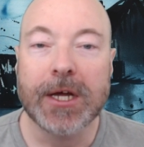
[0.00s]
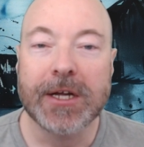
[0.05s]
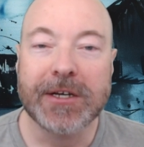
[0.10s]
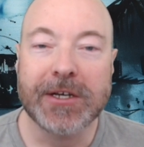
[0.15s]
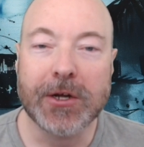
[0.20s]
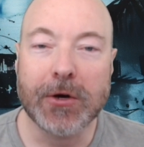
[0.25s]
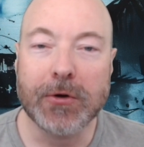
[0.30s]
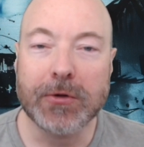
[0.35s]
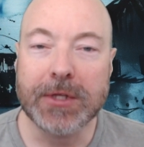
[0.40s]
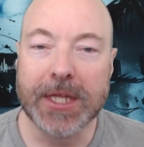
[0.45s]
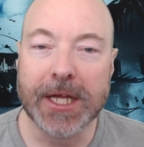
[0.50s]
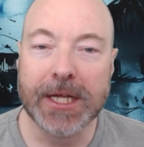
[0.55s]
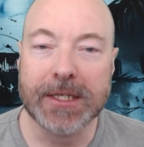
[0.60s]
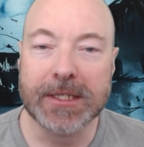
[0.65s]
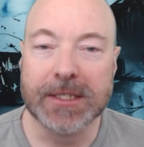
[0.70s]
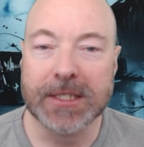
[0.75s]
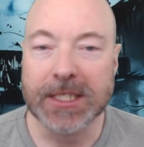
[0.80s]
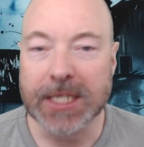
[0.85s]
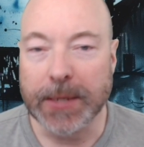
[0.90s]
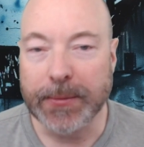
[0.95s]
Note
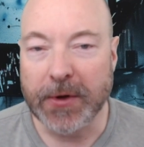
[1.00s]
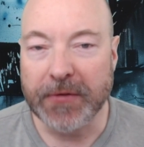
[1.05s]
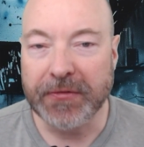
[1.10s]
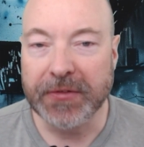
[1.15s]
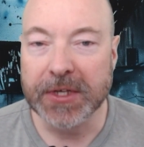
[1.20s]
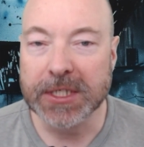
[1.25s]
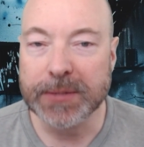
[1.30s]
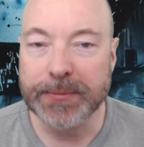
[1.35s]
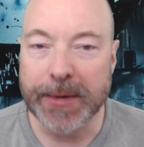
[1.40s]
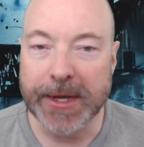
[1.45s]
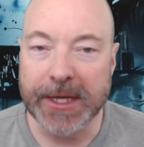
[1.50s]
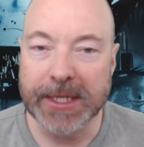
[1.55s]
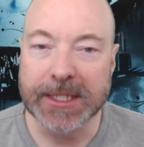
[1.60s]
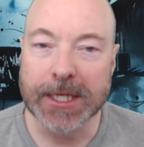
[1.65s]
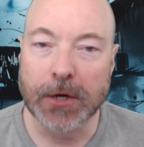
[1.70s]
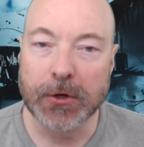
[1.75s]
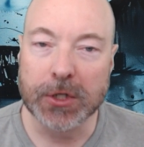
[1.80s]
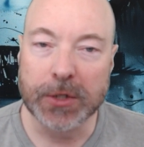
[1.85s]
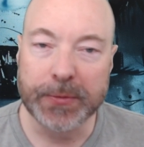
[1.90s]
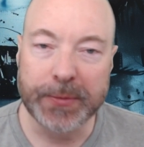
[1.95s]
that some of this may
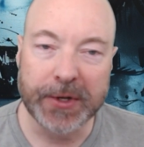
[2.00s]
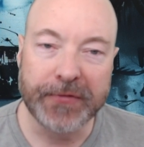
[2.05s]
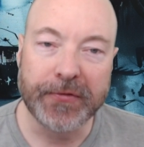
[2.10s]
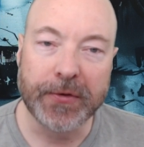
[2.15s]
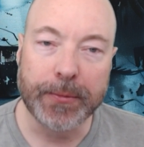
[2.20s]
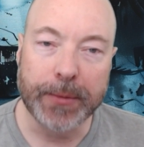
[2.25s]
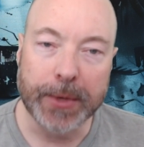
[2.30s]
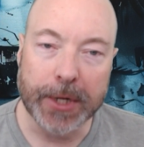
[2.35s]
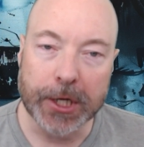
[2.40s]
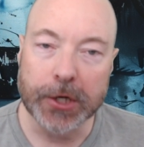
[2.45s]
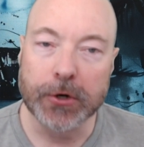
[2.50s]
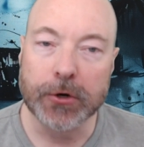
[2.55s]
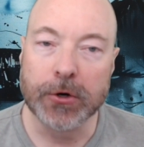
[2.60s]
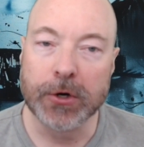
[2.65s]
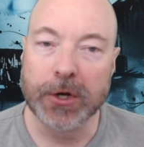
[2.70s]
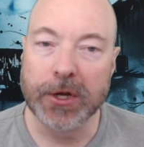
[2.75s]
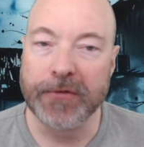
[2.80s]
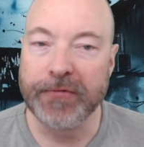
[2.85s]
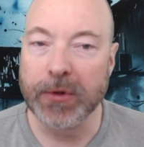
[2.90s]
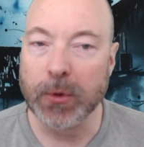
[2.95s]
sound a bit familiar
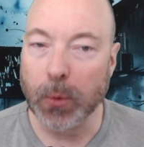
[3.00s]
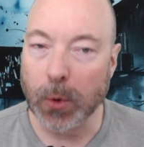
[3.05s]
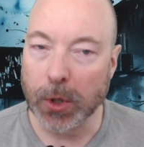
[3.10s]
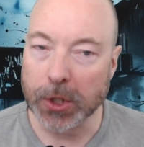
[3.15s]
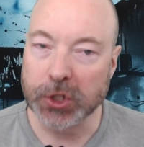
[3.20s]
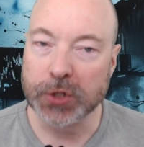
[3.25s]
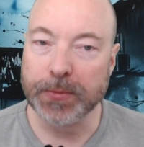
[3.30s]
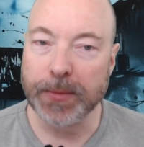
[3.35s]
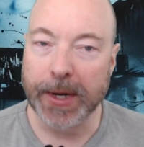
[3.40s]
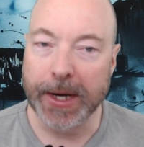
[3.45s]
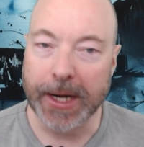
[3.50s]
if you watched my